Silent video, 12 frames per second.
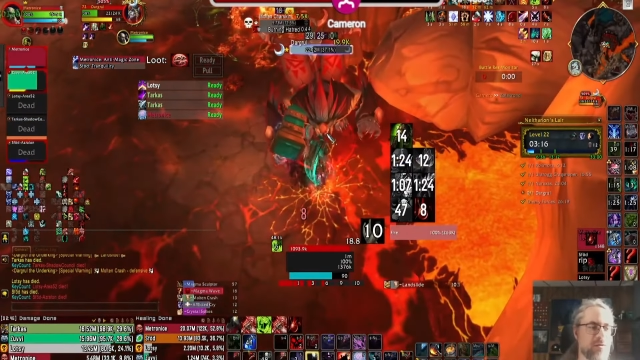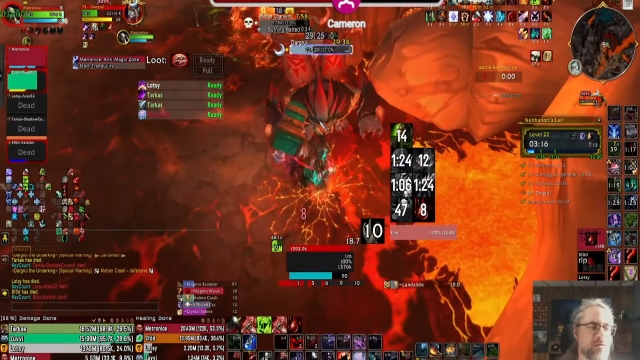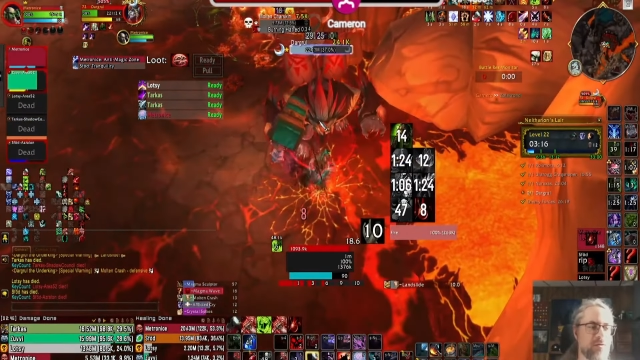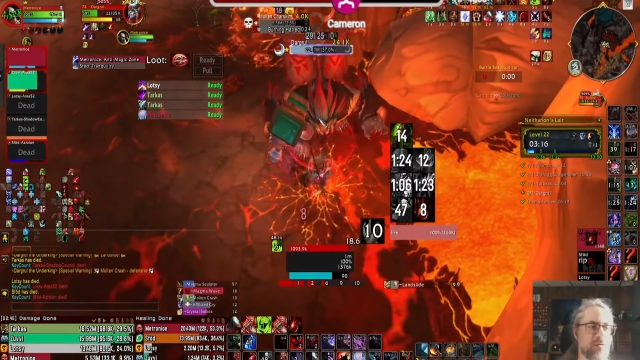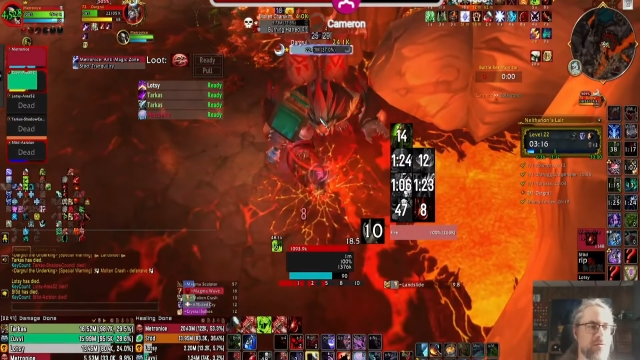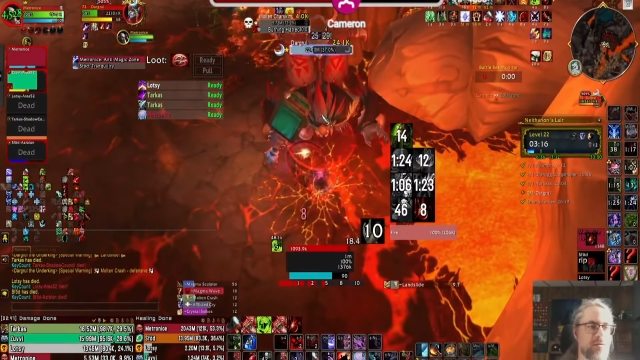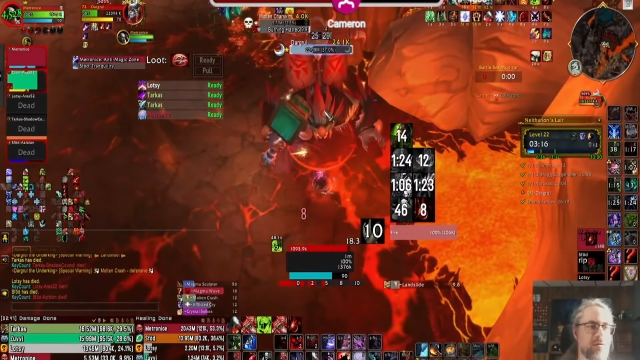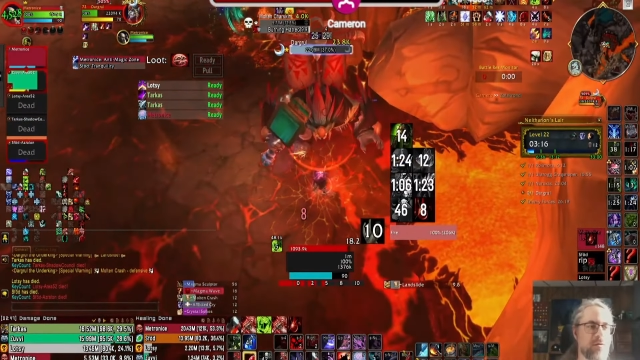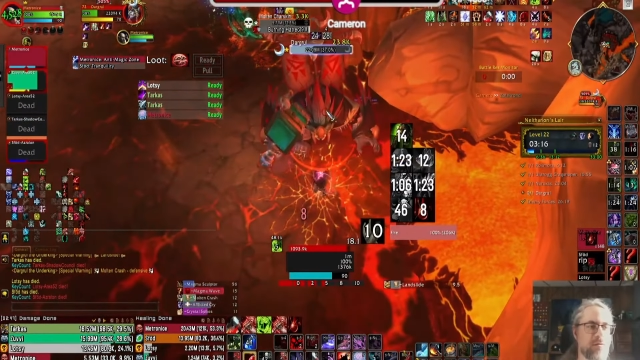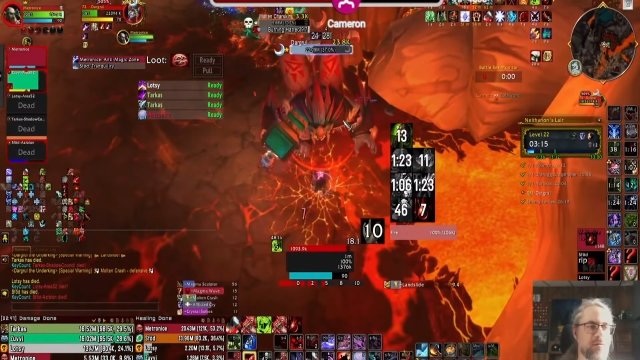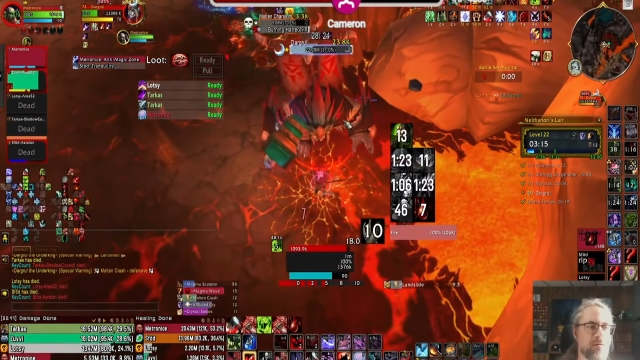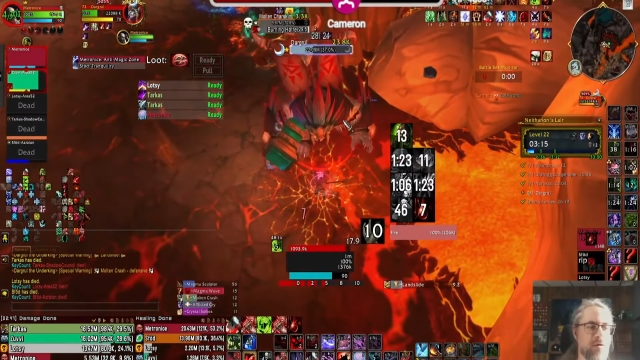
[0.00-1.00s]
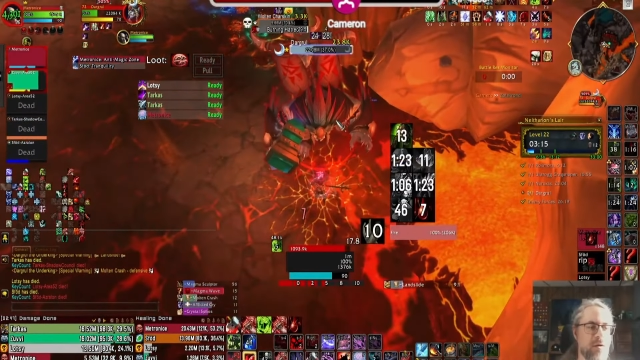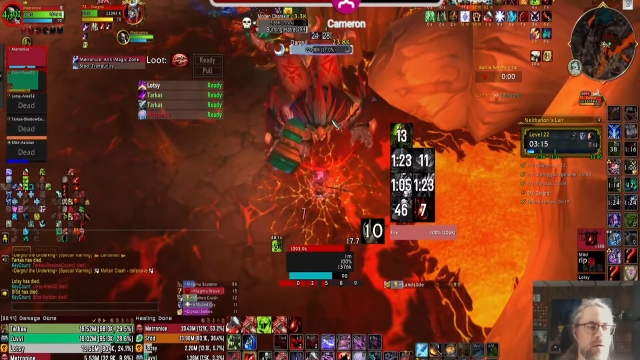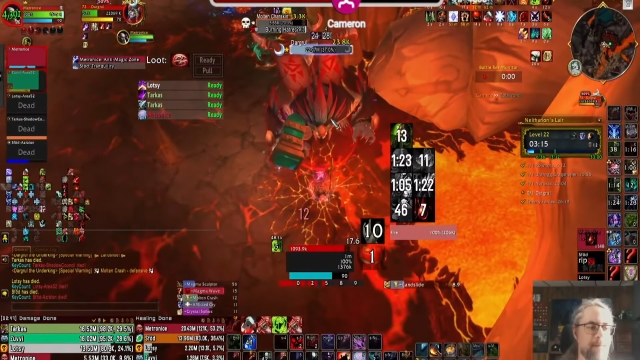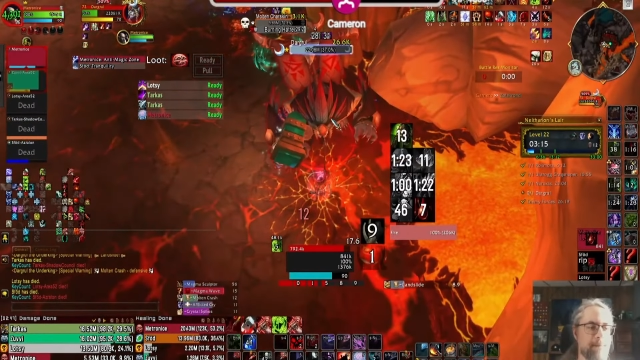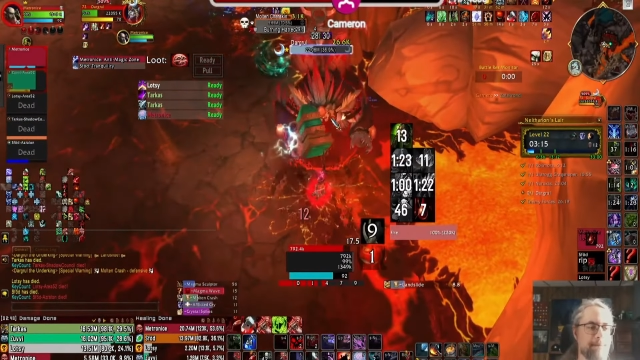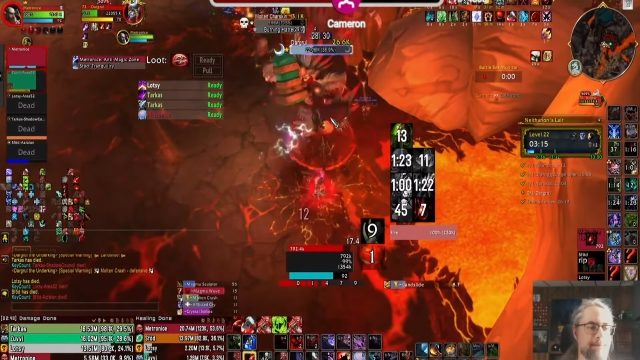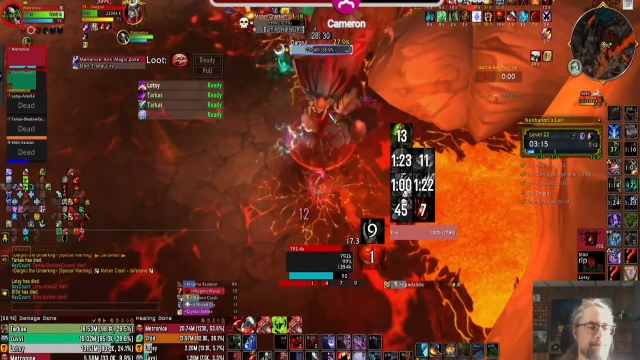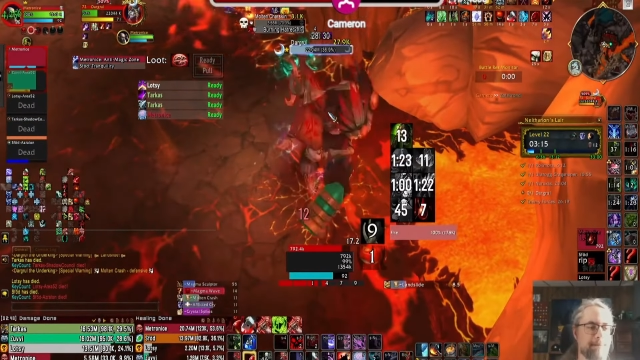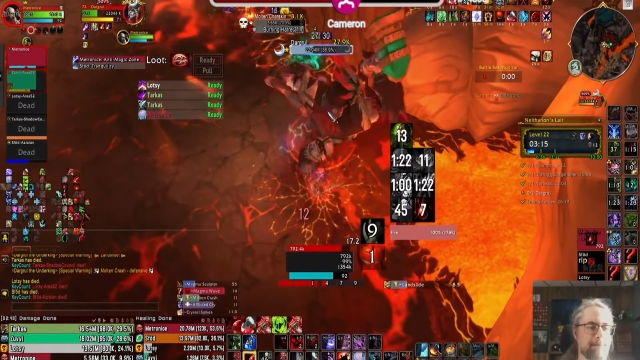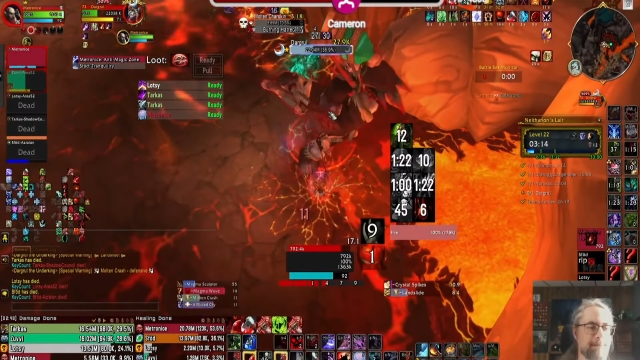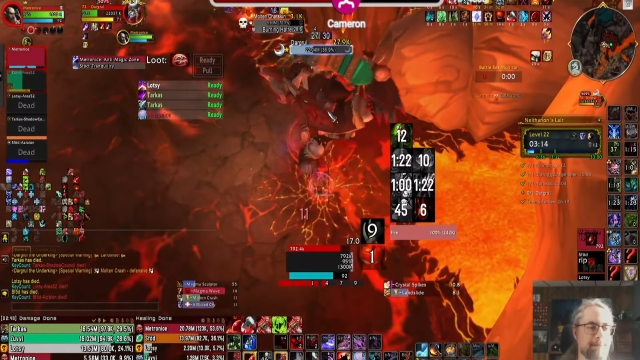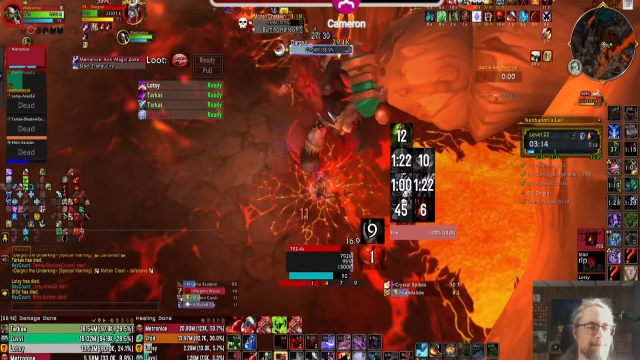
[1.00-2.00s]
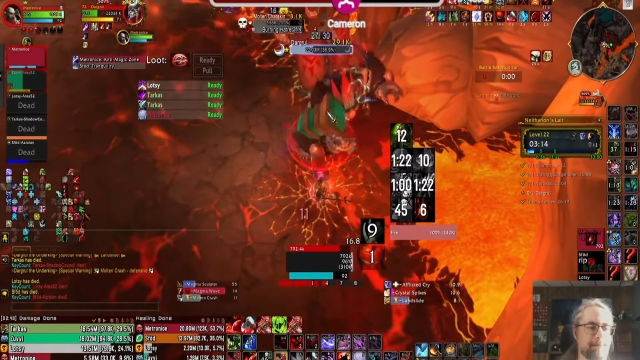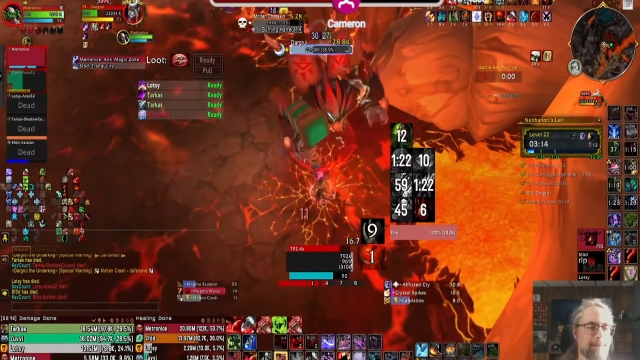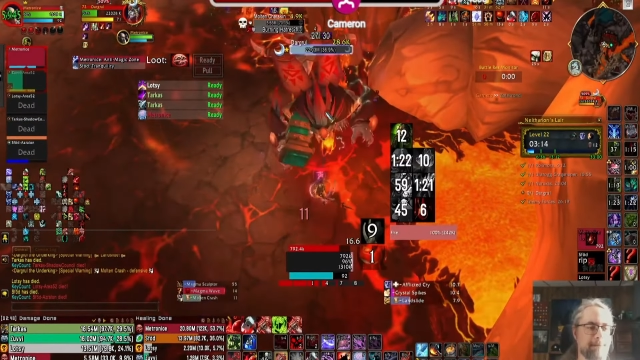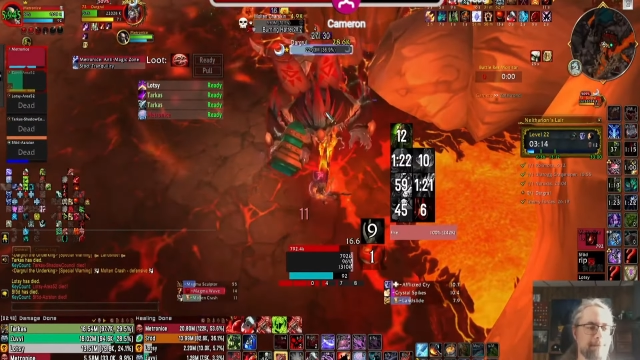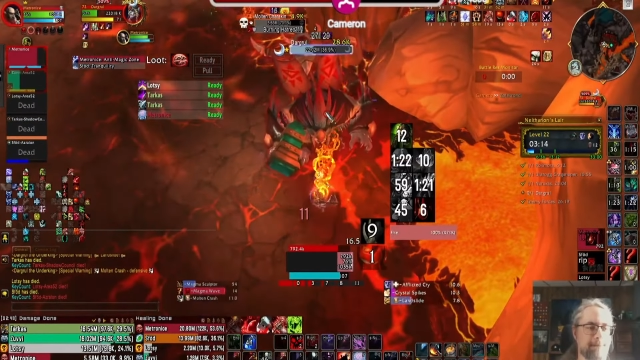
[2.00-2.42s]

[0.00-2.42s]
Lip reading: No one is speaking in this clip.